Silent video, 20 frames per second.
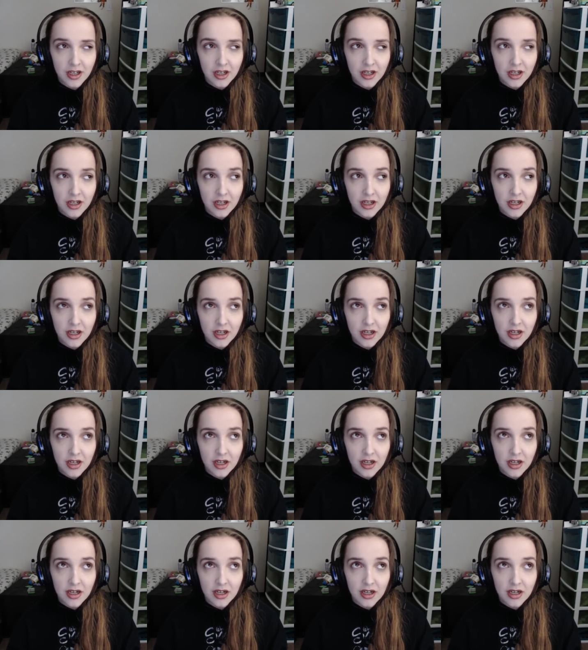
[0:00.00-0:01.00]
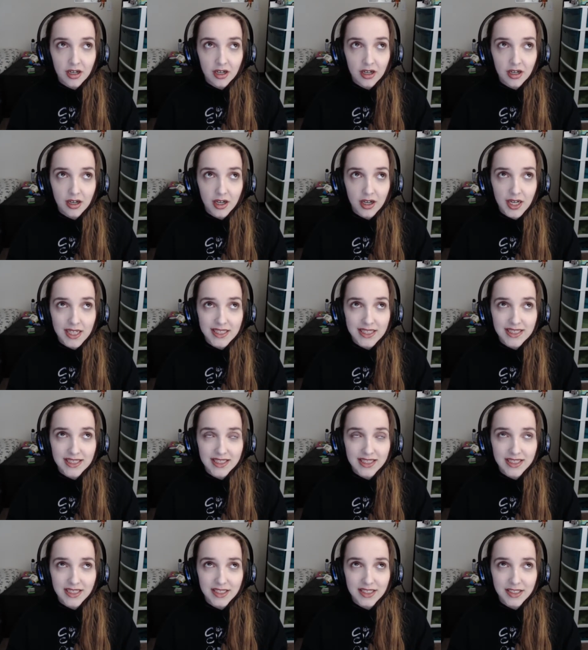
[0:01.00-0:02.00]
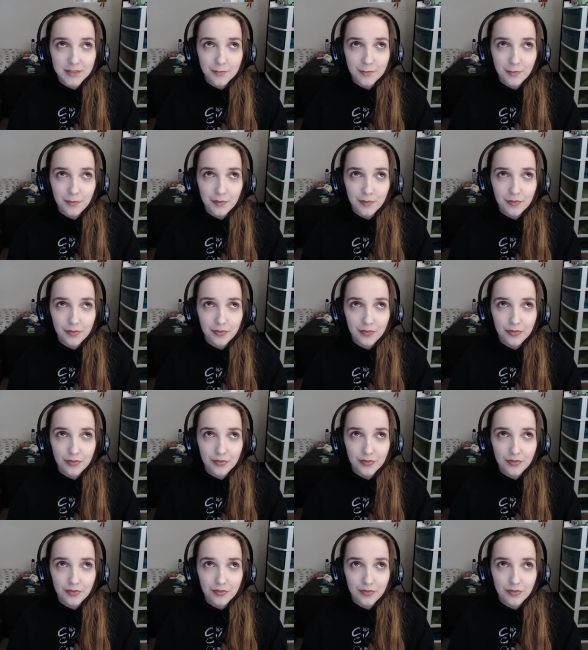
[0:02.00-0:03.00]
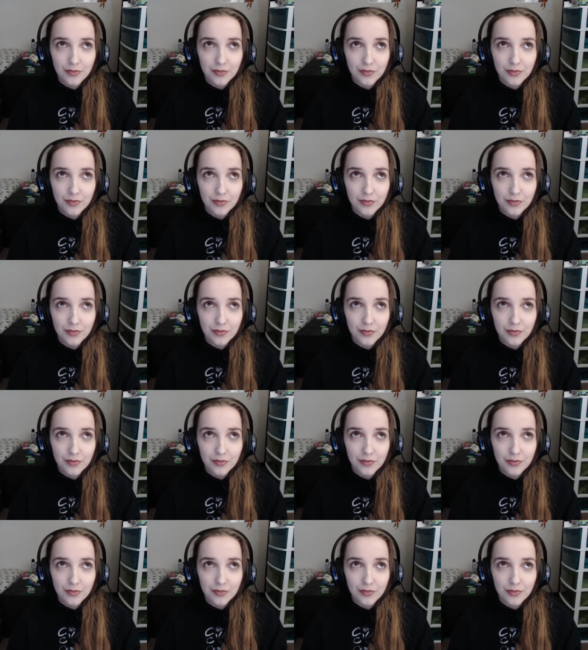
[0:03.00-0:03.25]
Nothing is said.